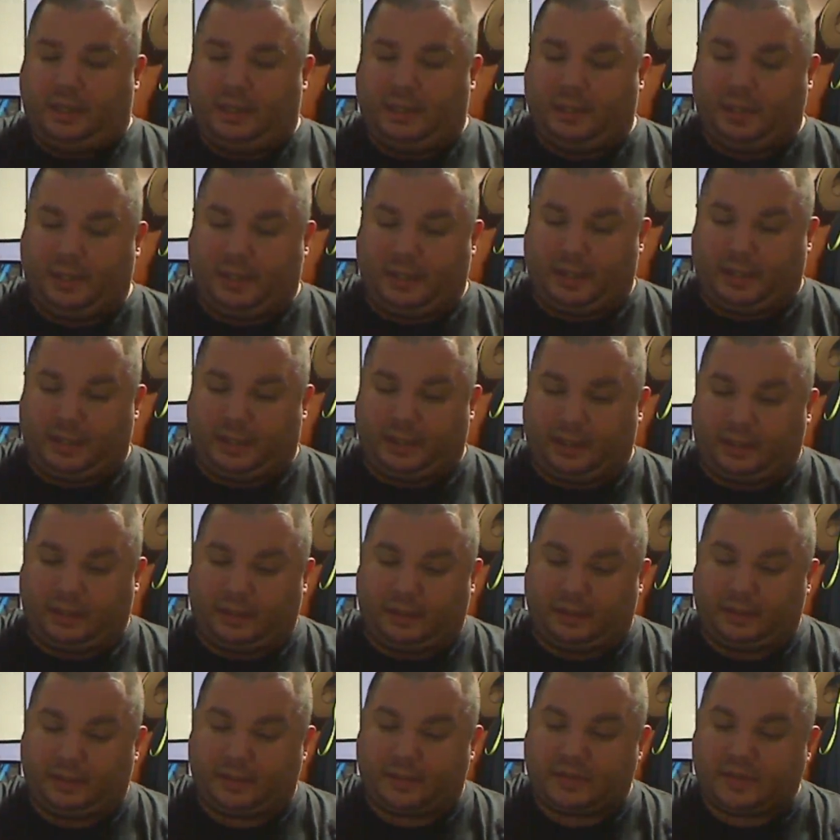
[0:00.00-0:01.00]

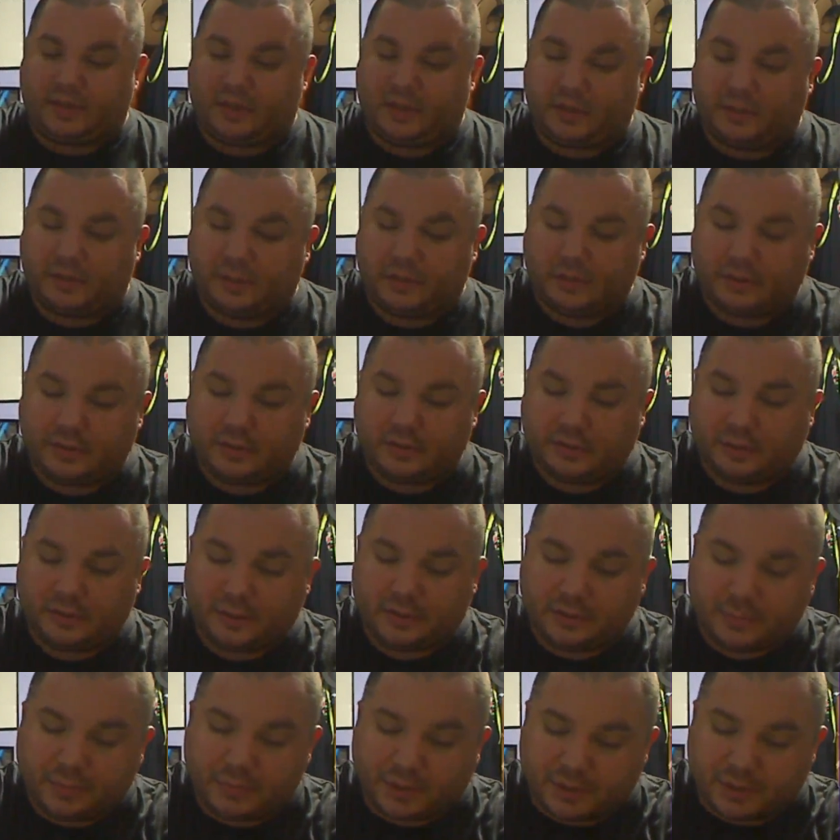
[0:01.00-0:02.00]
and
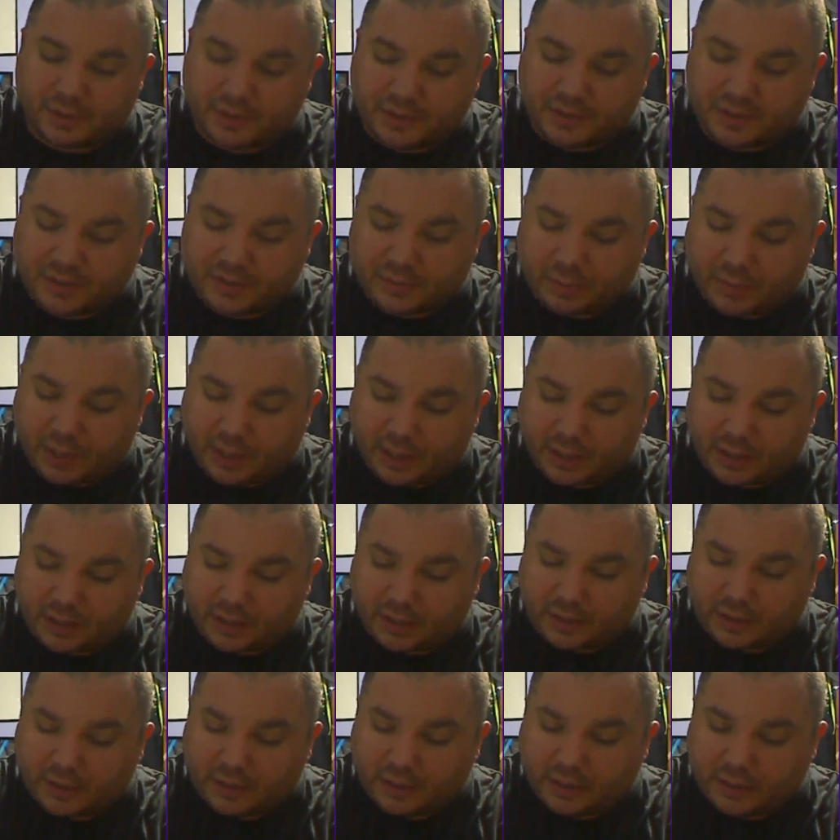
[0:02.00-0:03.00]
put this back
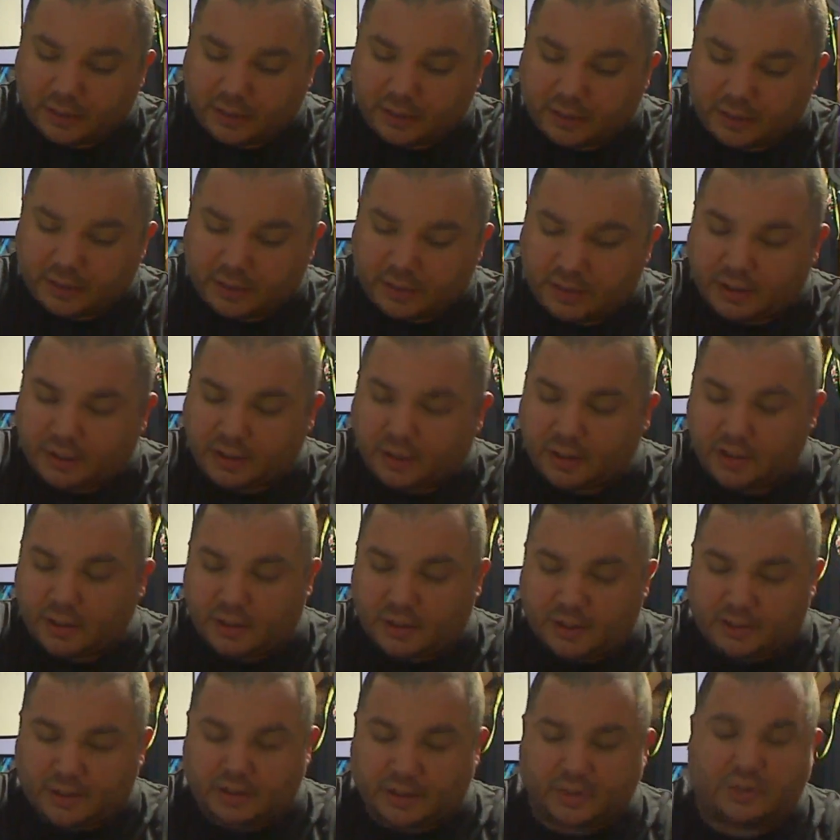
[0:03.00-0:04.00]
in.
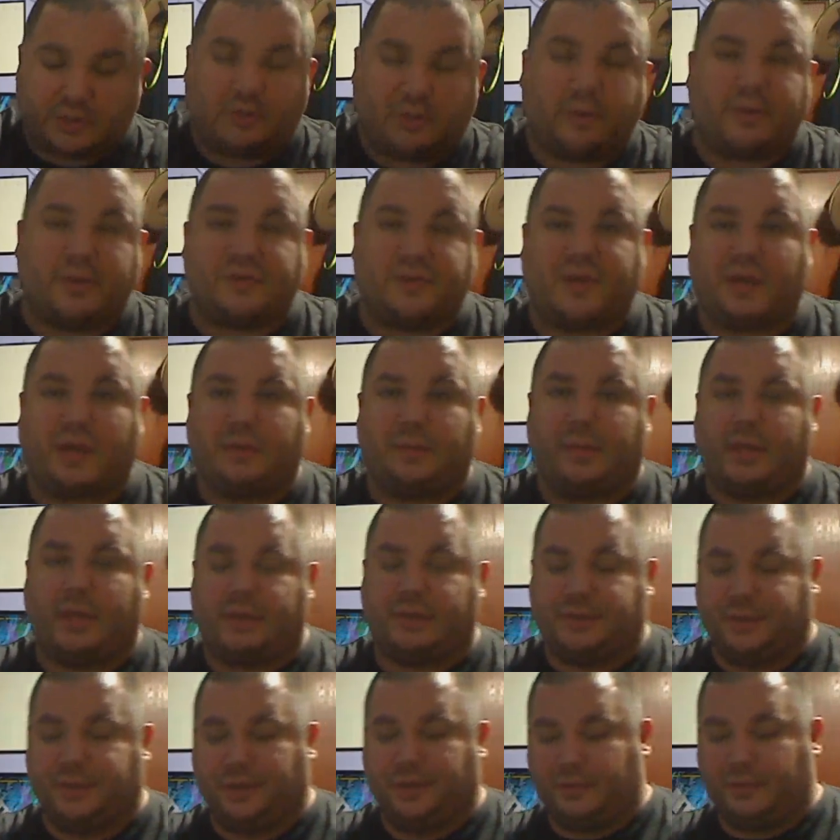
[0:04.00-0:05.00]
Because you always got to make
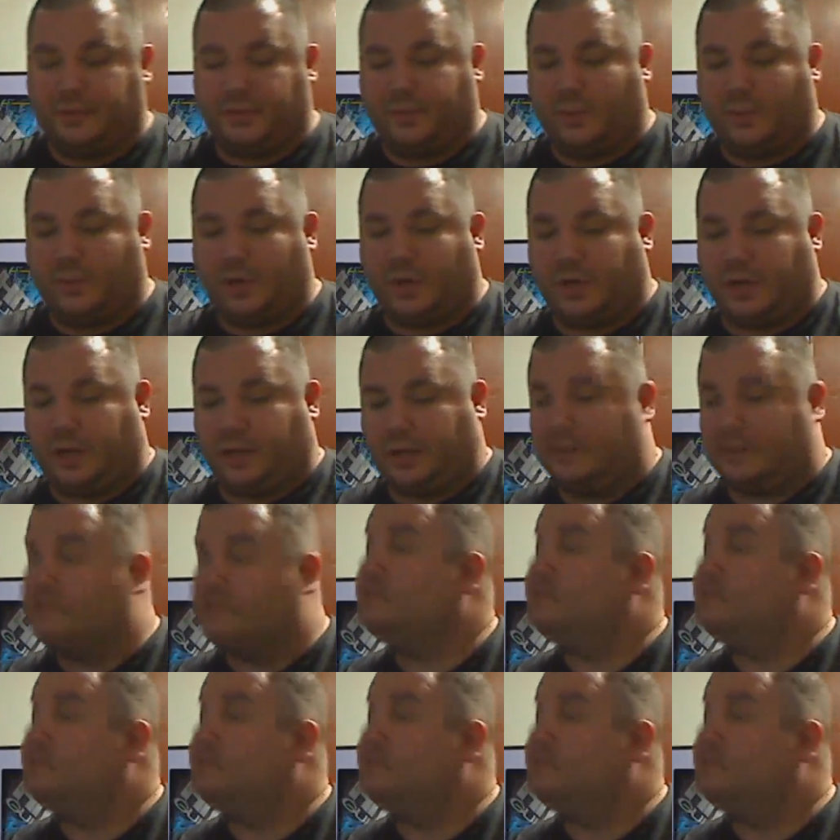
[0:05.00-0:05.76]
sure it's working.